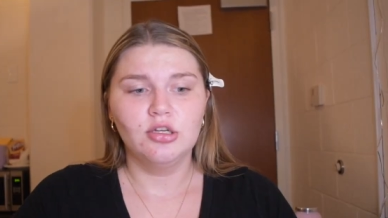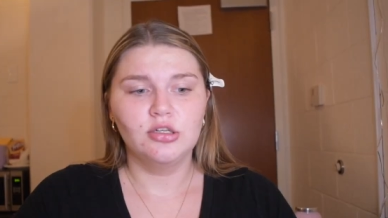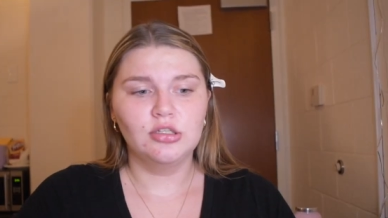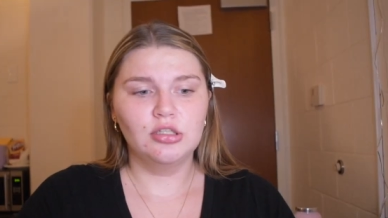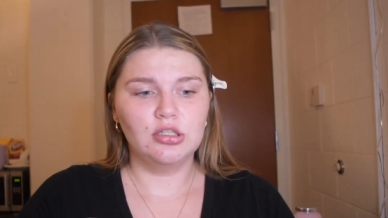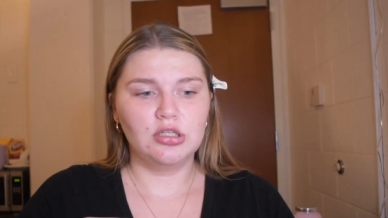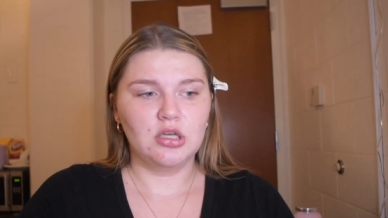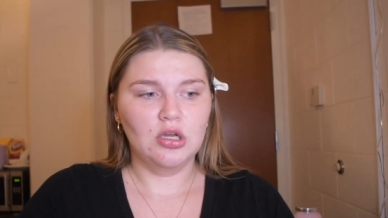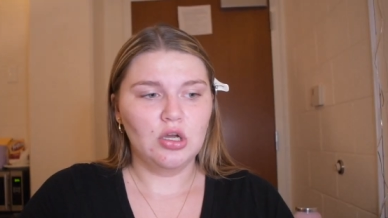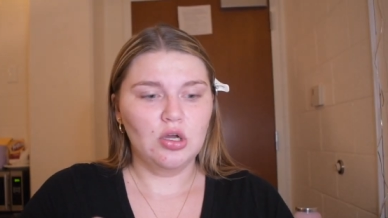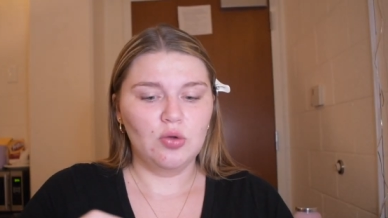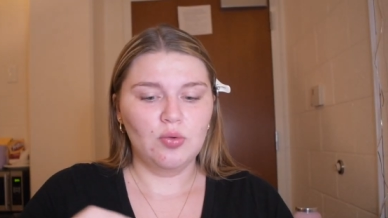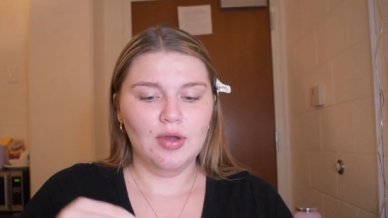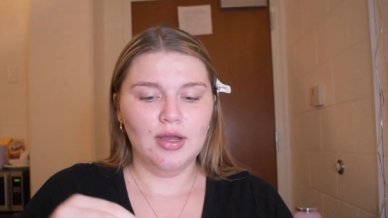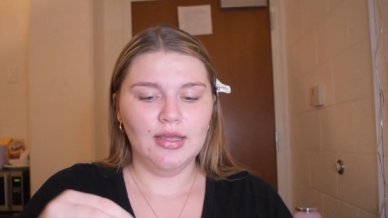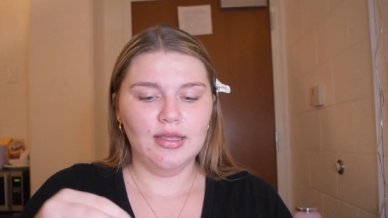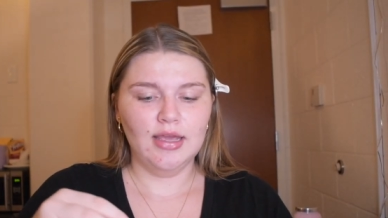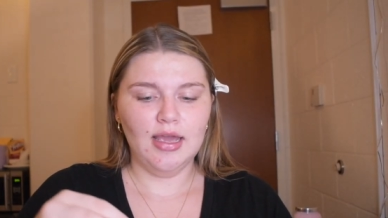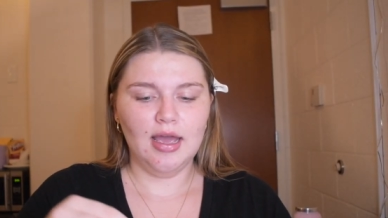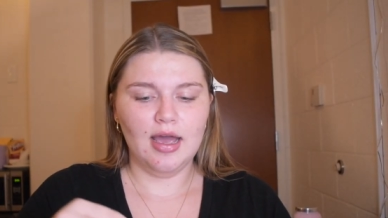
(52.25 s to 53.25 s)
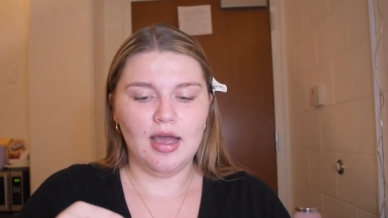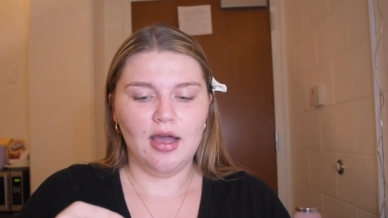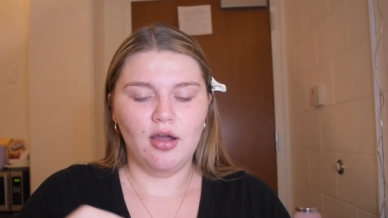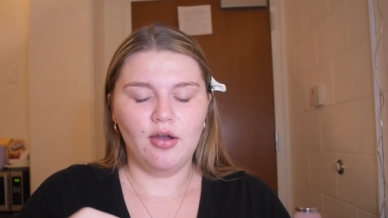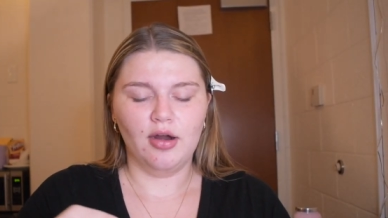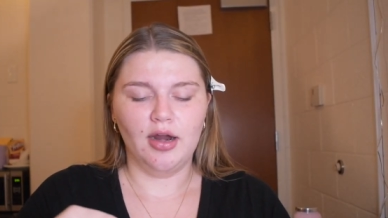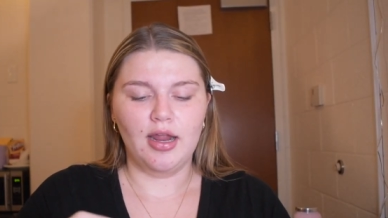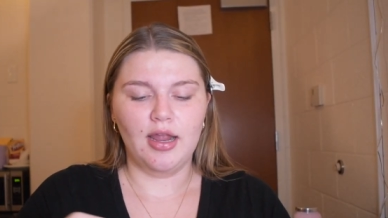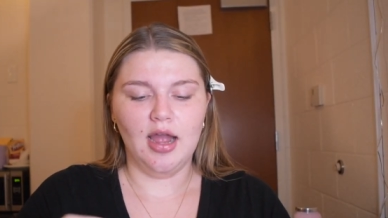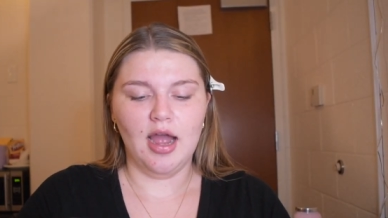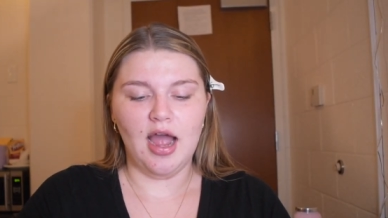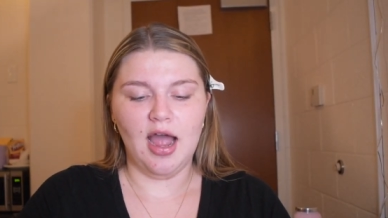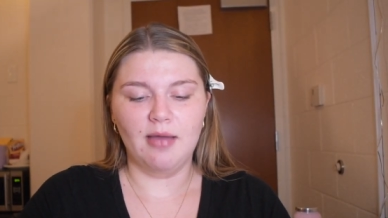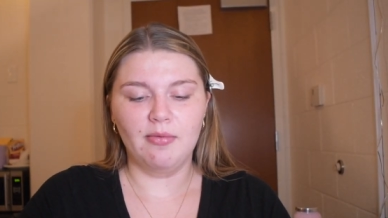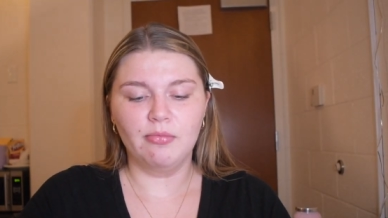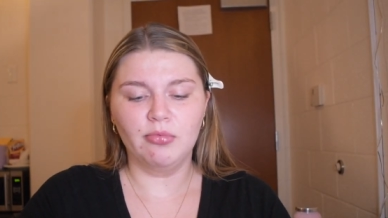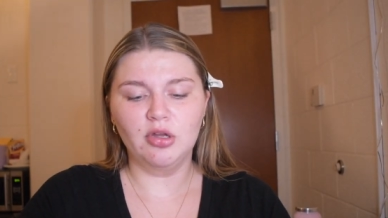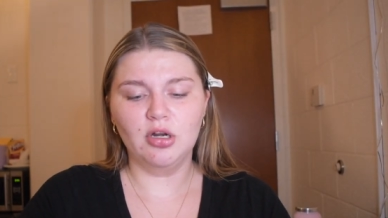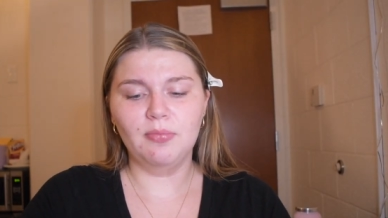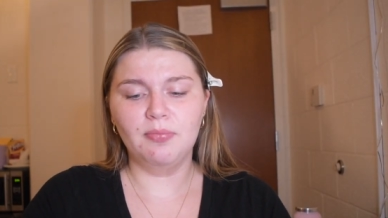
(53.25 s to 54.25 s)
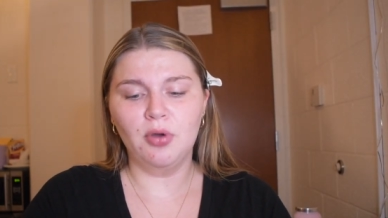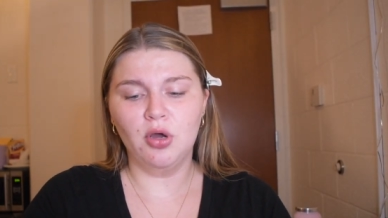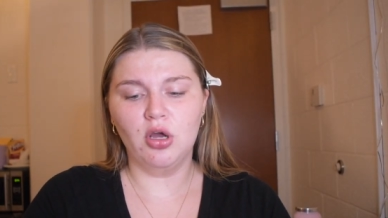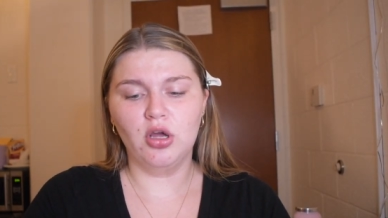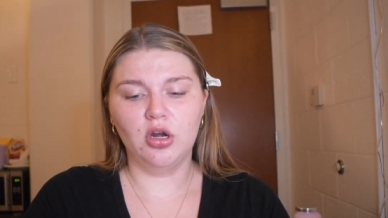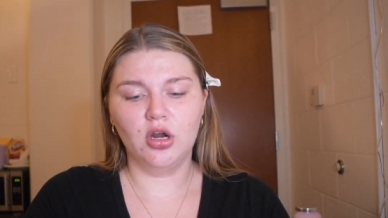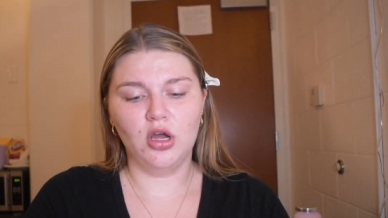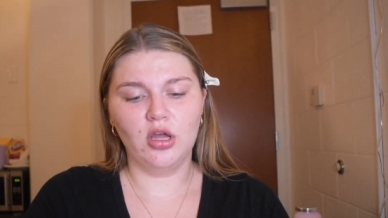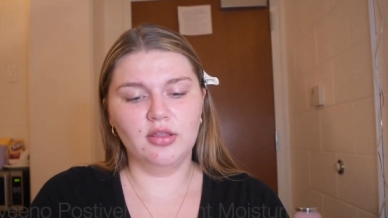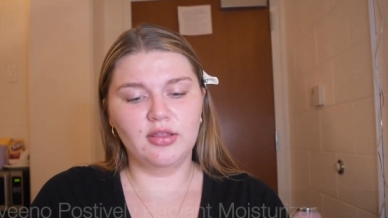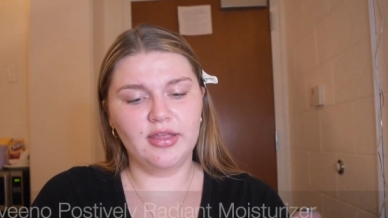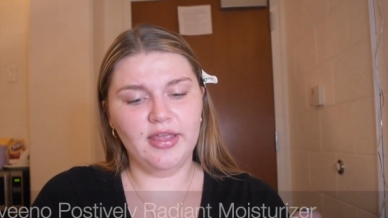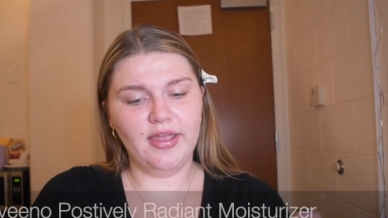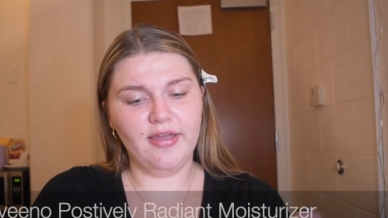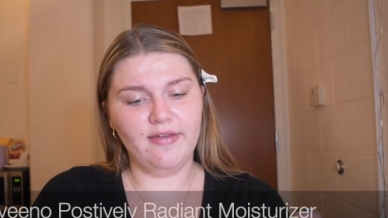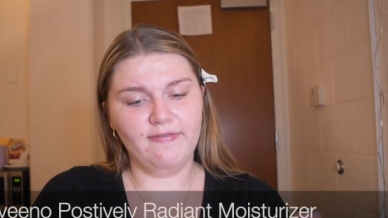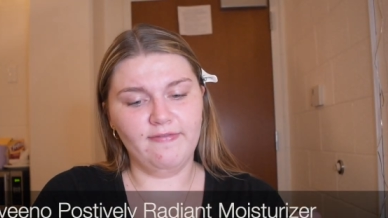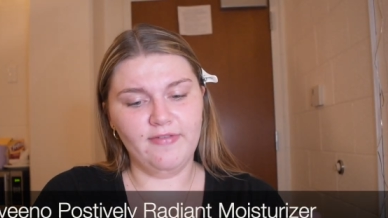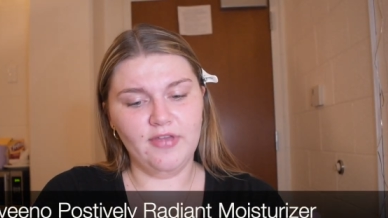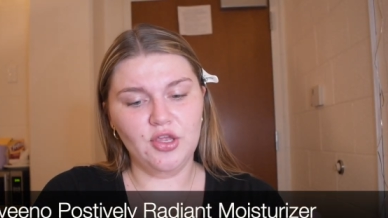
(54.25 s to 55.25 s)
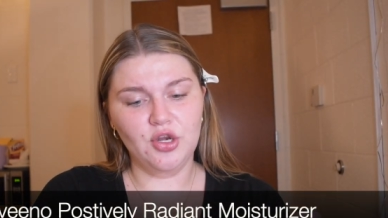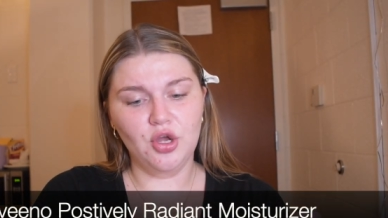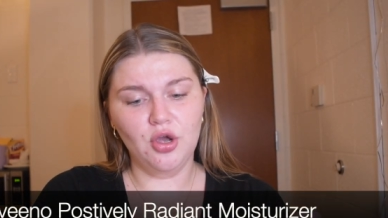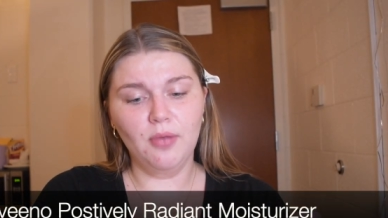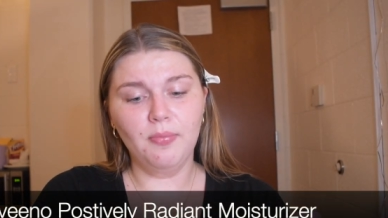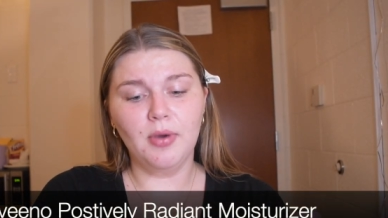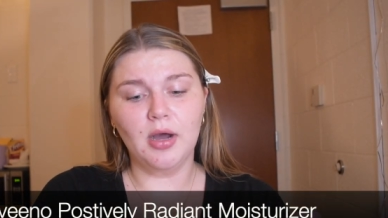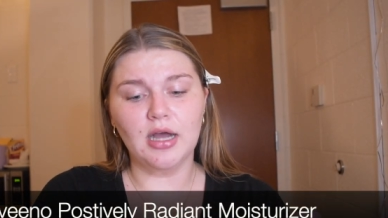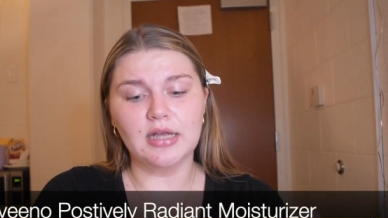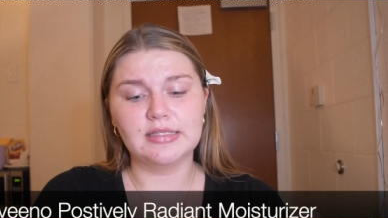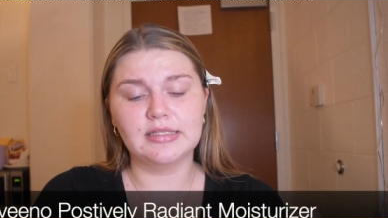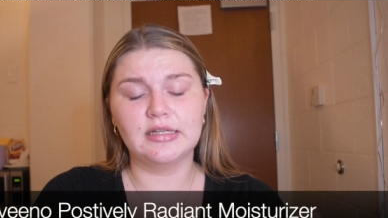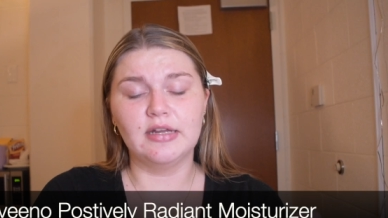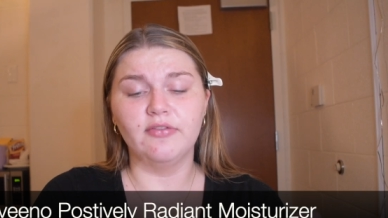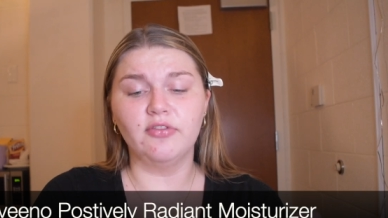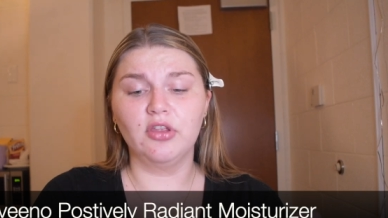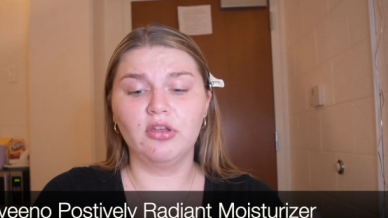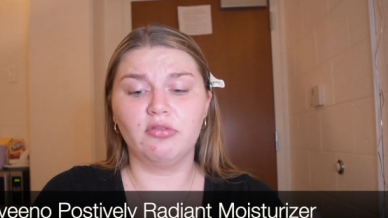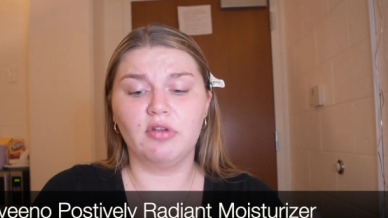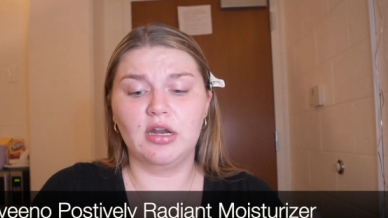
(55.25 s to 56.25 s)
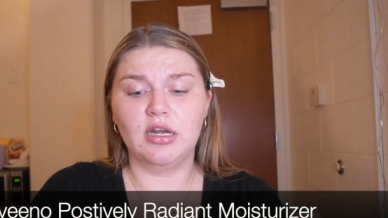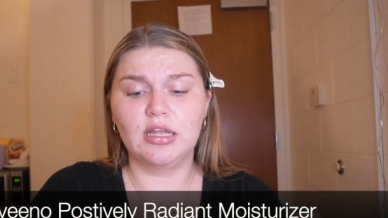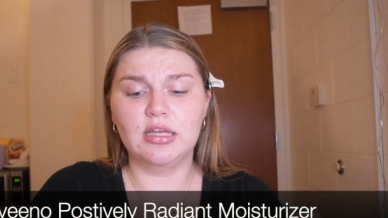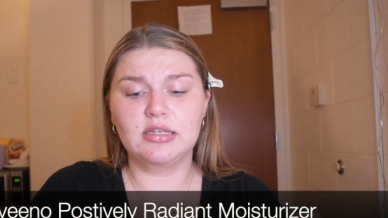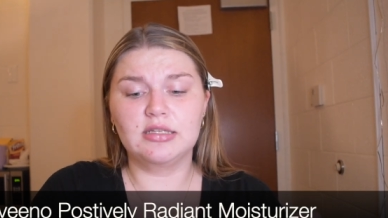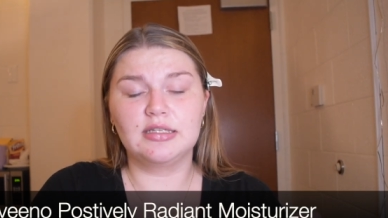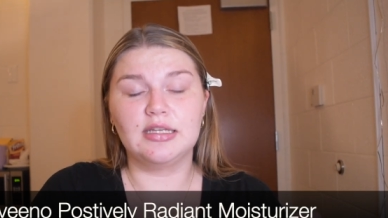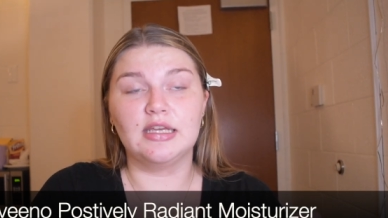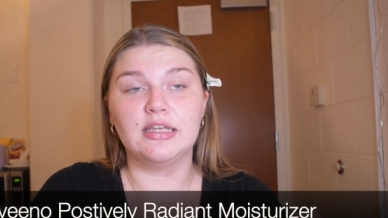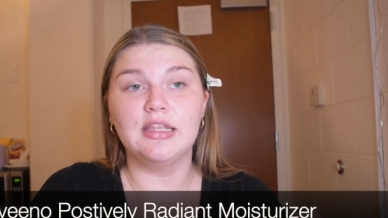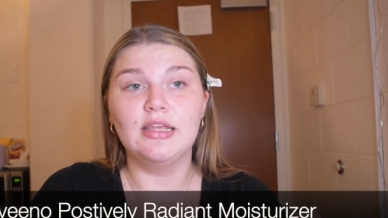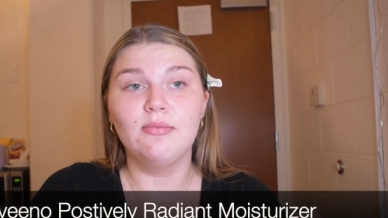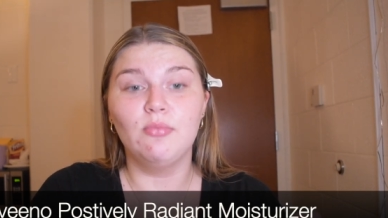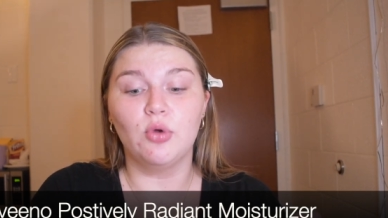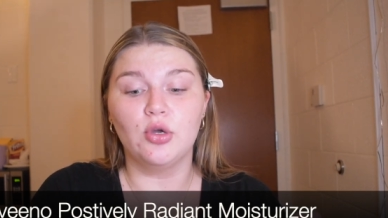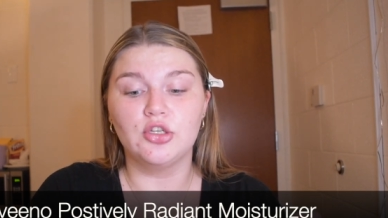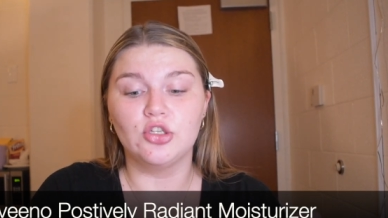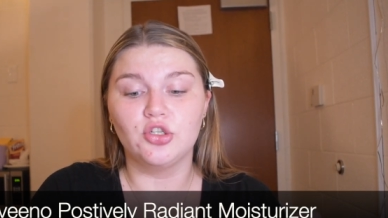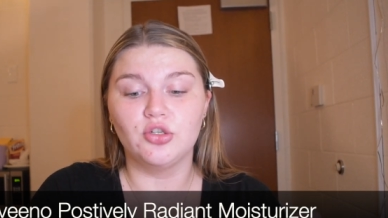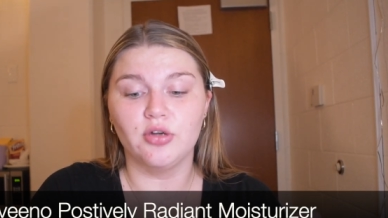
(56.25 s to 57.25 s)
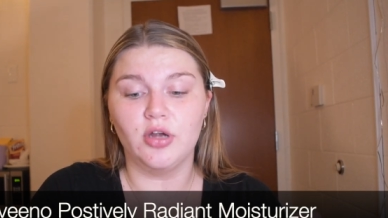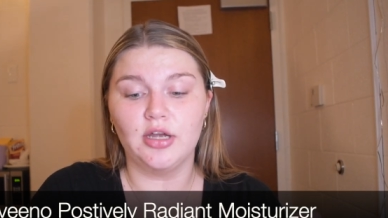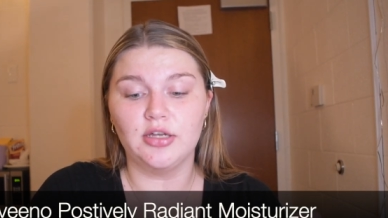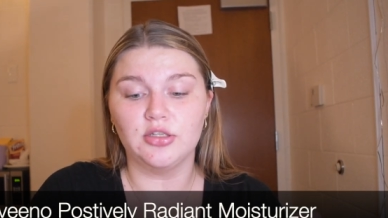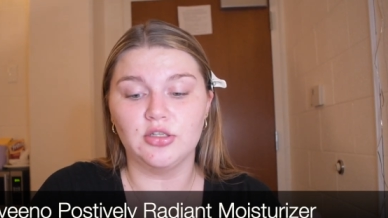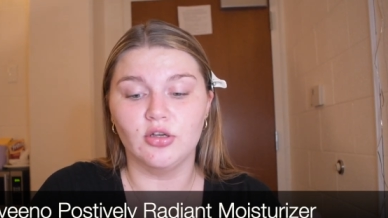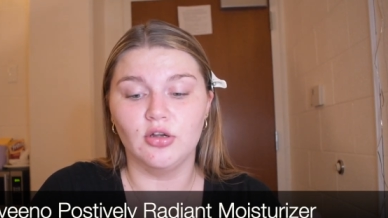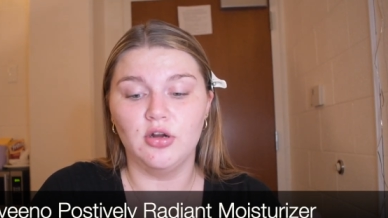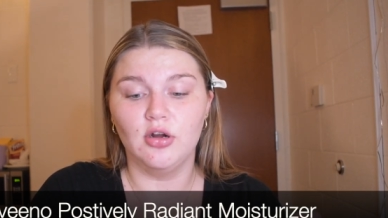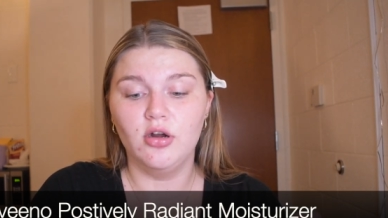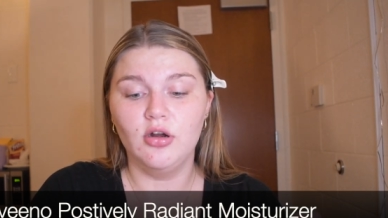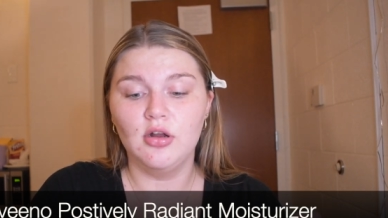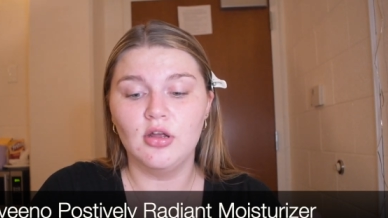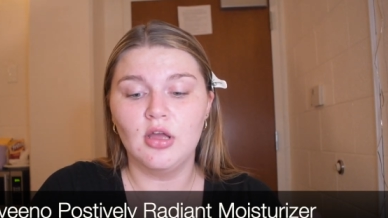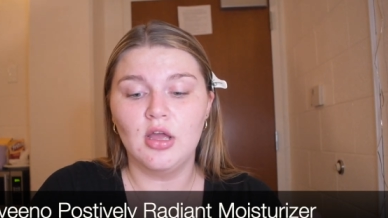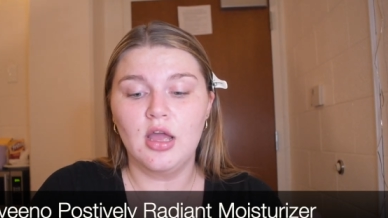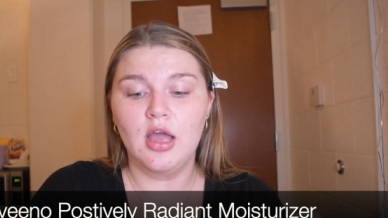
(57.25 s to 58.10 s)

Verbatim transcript: So yeah, alright, I'm going to put on the Aveeno Positively Radiant Daily Moisturizer.